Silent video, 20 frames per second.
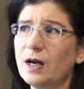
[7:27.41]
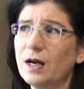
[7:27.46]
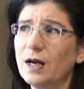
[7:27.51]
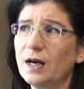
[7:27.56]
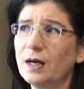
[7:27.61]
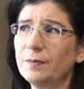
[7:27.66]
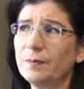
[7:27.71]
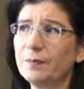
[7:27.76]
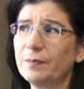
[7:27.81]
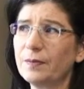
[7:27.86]

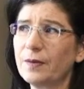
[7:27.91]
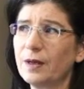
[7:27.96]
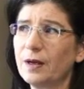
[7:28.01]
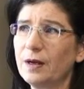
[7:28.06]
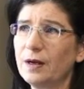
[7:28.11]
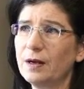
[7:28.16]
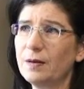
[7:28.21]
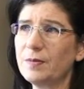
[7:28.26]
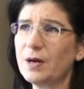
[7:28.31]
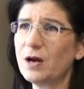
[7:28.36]
And
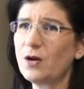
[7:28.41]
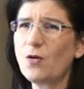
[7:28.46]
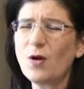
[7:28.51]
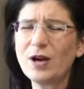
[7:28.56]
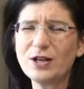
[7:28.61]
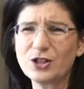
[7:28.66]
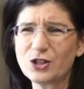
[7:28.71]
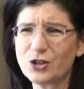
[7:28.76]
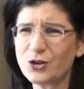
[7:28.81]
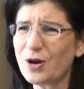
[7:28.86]
I'm not
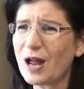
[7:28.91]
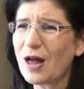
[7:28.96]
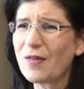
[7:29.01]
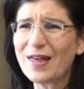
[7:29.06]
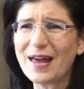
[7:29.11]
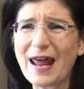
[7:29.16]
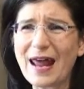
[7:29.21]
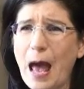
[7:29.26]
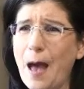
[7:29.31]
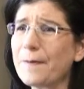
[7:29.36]
quite sure how
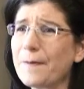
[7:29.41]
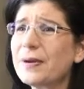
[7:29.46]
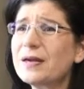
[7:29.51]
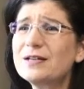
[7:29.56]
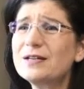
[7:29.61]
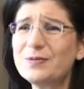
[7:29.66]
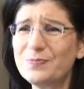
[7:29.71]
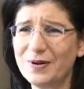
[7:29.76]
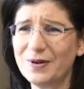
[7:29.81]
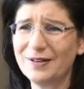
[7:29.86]
that
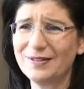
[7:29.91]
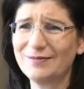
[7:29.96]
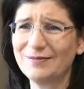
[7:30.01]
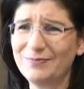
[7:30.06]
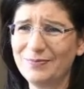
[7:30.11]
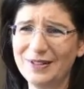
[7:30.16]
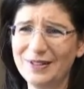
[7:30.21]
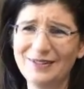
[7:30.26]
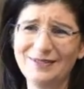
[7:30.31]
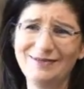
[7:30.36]
happened,
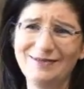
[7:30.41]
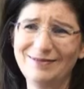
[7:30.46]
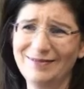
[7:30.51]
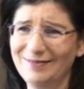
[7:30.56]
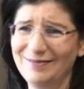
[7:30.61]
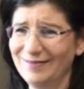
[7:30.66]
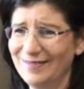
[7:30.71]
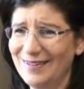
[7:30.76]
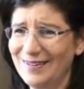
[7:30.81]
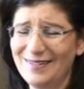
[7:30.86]
but
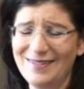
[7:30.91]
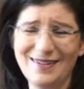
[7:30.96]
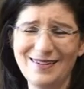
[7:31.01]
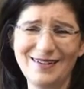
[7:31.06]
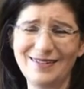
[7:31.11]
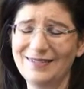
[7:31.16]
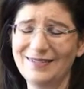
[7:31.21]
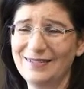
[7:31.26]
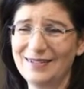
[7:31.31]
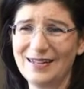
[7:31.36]

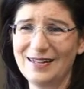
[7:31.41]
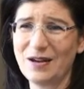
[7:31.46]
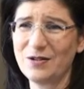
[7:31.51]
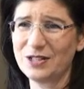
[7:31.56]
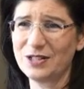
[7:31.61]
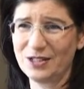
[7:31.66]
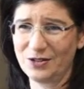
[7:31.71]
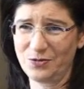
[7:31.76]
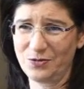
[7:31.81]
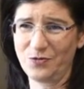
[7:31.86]

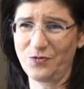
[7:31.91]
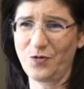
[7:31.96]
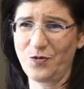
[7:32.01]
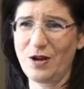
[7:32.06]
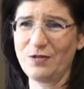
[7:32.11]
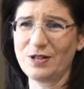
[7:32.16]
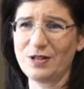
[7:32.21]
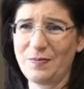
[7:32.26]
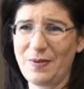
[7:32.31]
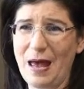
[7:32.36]
that just sort of
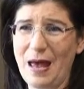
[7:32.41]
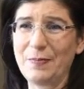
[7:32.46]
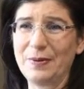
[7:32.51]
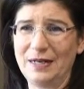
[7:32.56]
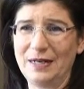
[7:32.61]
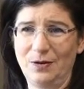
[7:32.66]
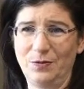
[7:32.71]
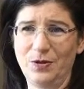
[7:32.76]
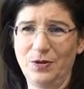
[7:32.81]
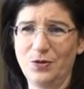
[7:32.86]
wound up
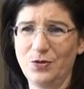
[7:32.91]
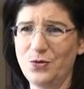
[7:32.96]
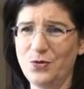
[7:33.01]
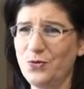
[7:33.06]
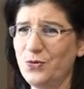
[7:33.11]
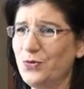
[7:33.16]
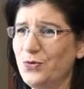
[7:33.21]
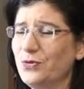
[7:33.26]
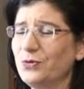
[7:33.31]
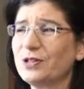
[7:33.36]
happening with
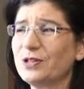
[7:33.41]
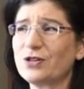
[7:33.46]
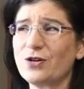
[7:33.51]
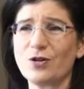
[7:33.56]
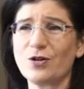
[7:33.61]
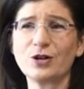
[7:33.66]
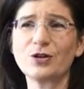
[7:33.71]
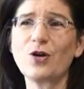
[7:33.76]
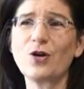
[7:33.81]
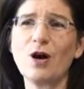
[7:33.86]
who
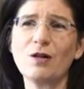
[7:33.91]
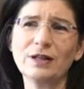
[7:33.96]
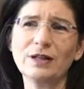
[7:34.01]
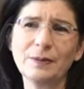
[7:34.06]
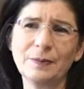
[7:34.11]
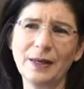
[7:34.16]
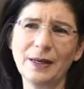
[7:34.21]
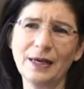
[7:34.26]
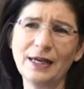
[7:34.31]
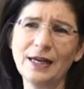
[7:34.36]
started
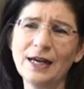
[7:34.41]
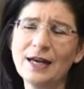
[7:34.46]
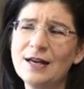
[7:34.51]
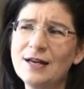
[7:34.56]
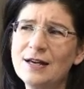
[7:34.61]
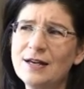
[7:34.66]
calling me.